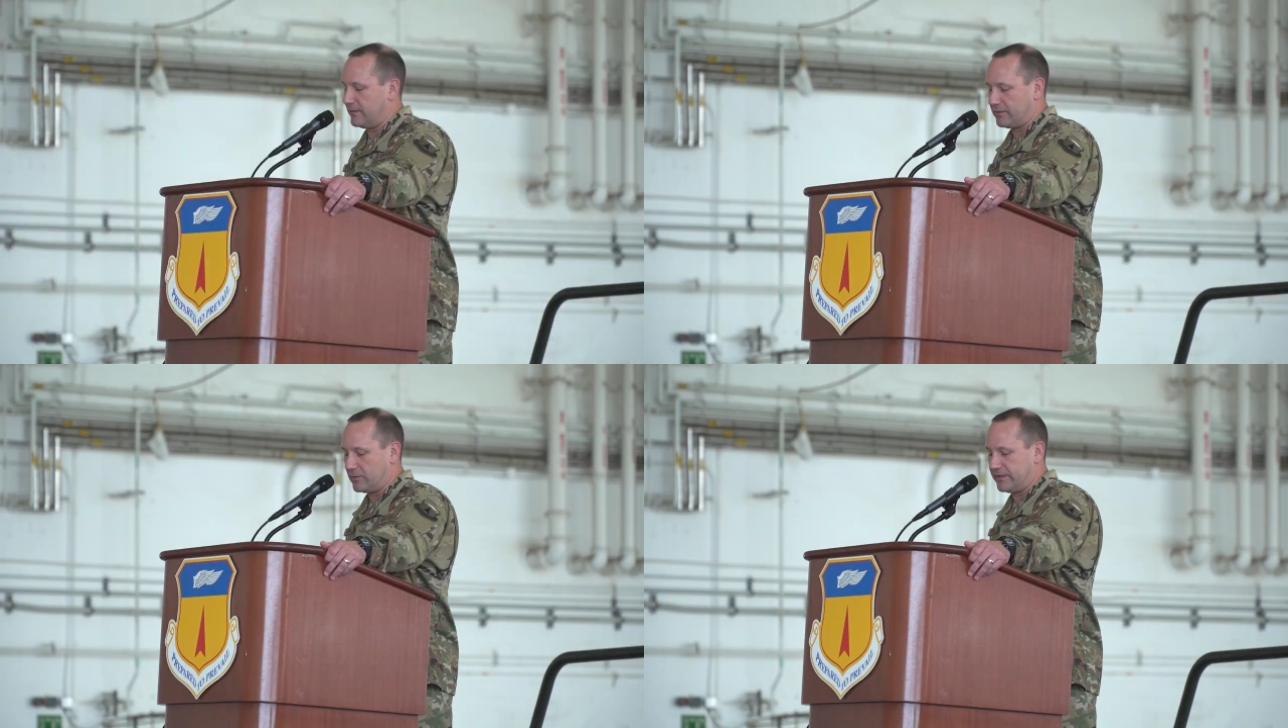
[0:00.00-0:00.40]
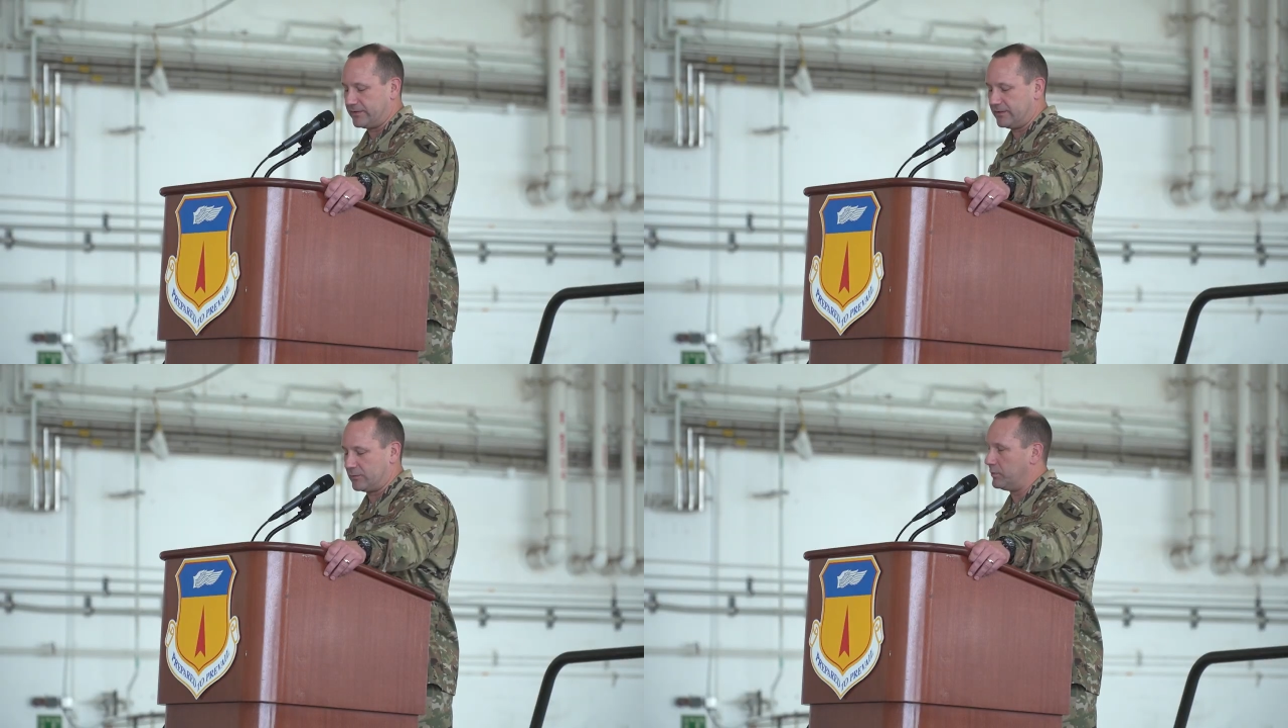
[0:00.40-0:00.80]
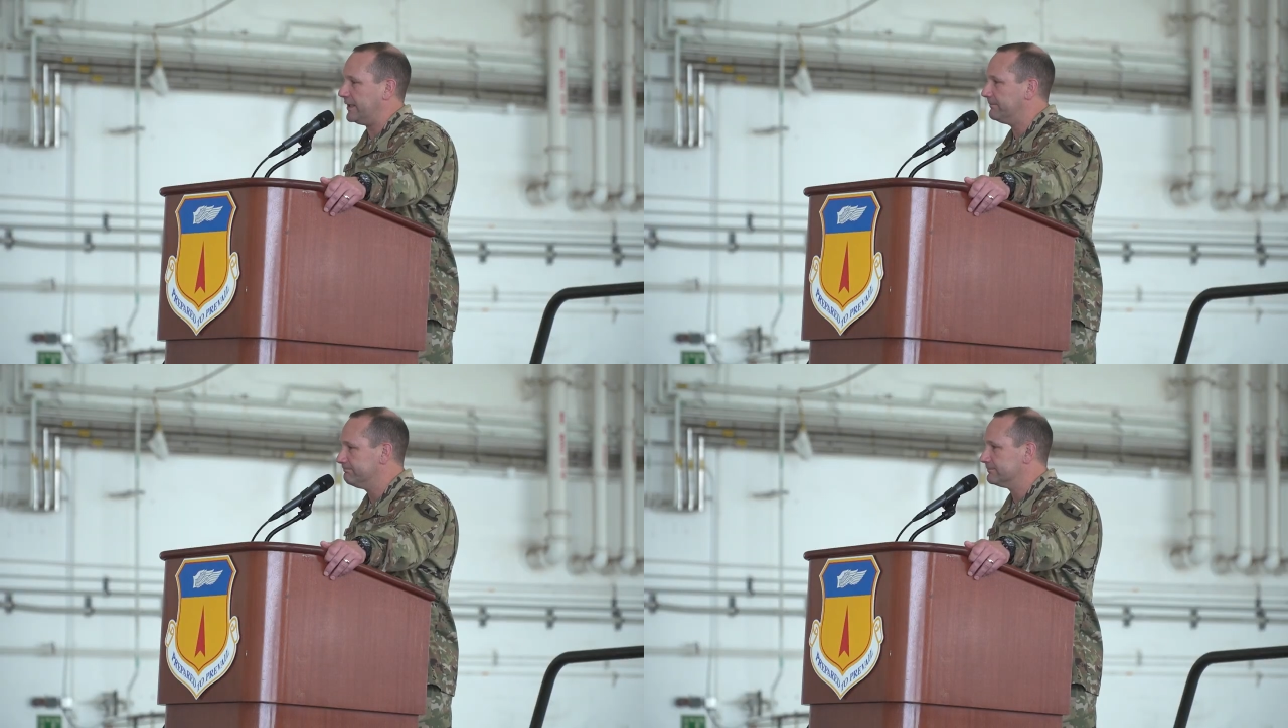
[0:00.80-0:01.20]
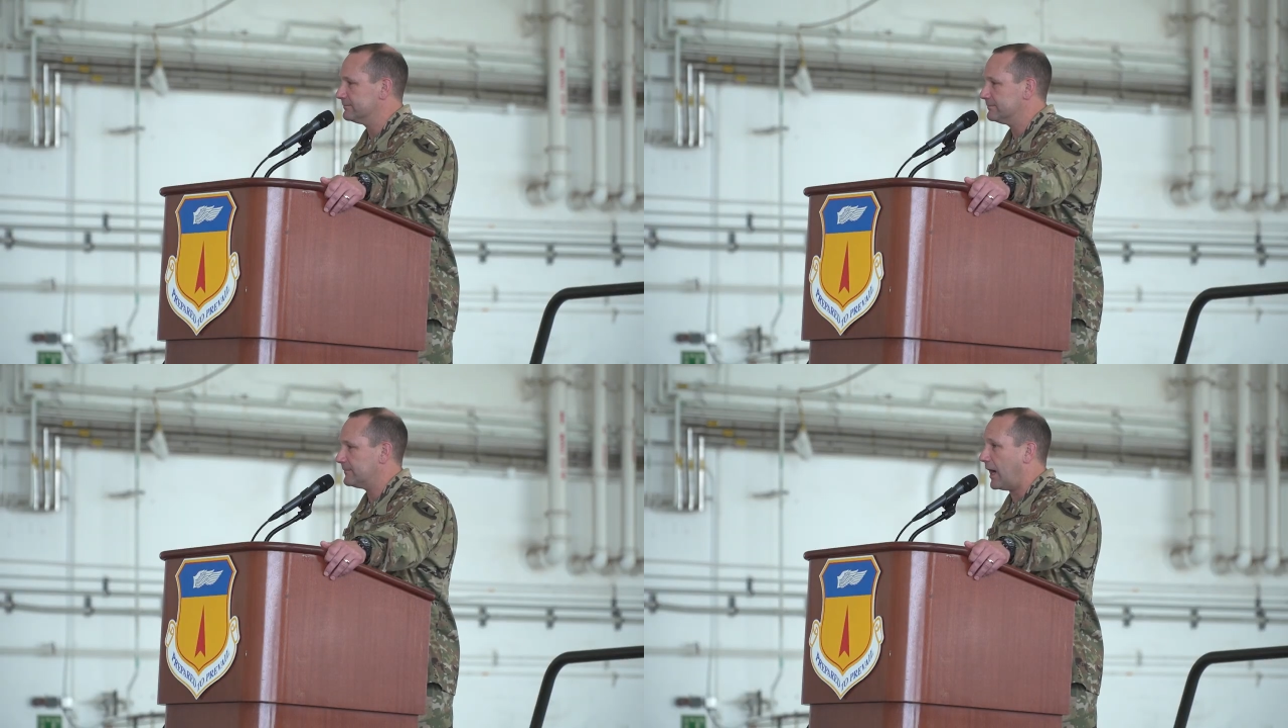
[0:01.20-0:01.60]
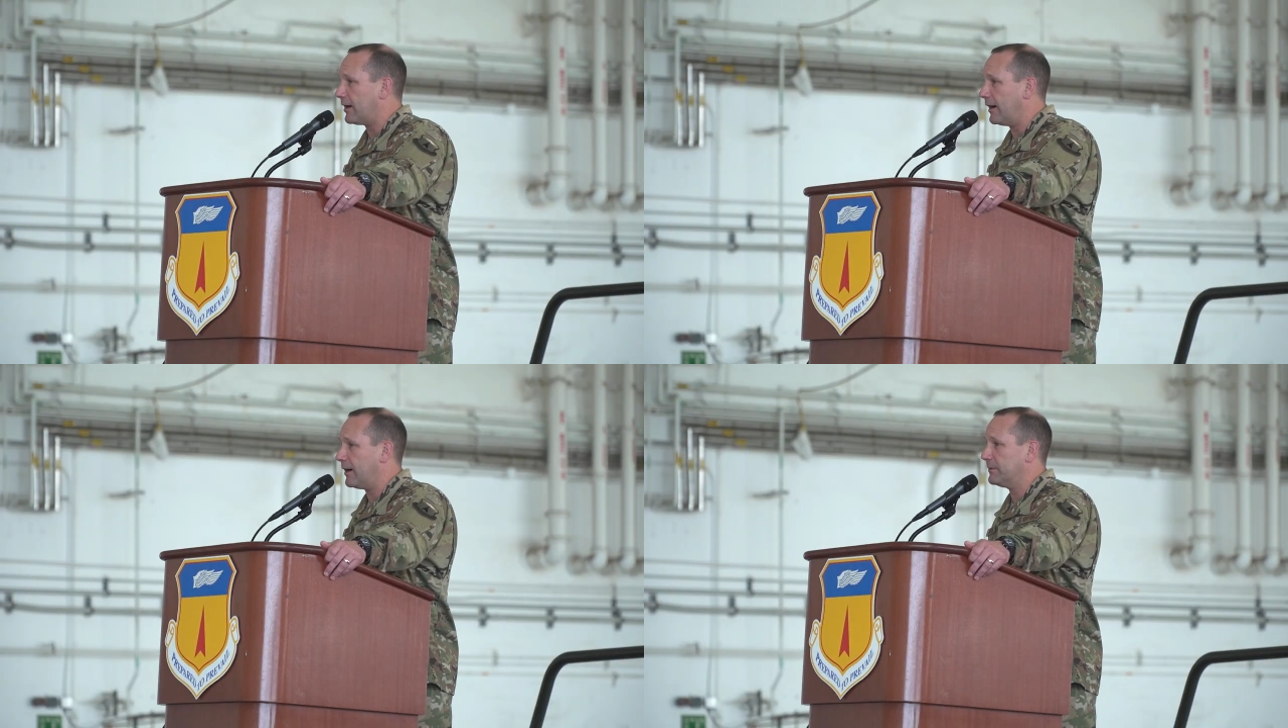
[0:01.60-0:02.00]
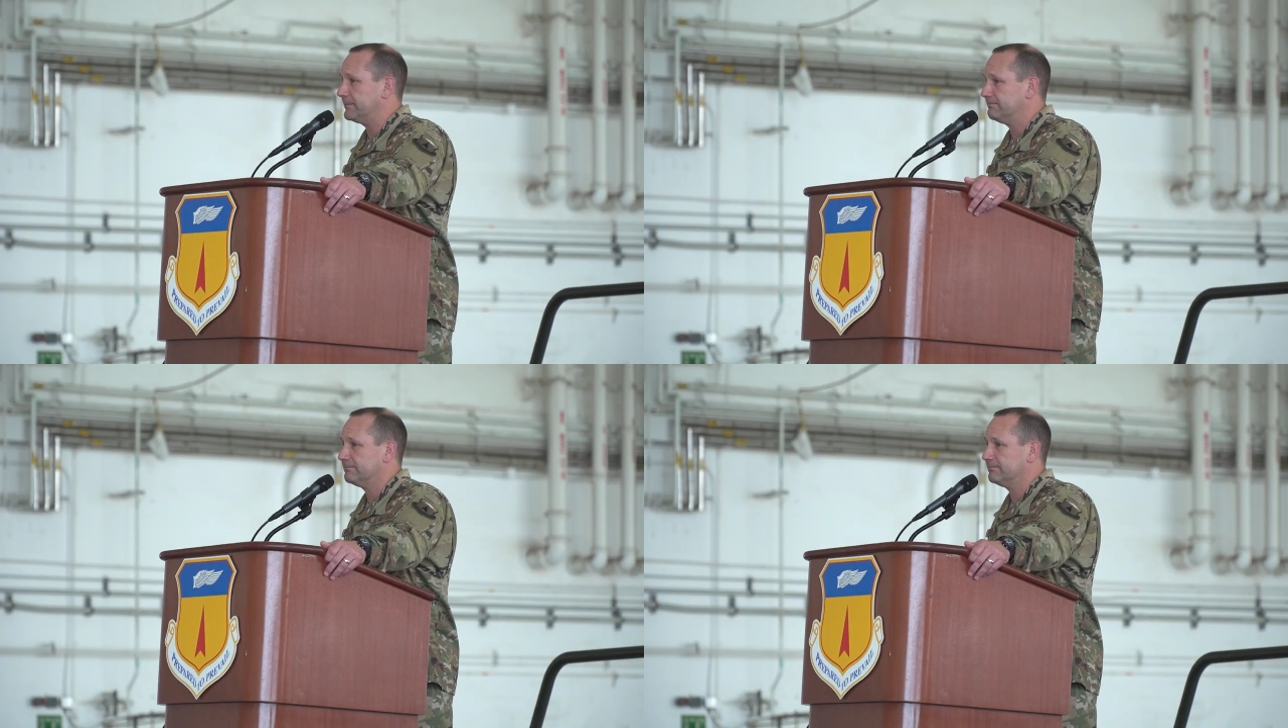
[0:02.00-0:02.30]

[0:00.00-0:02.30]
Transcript: of the 36th League, our Army,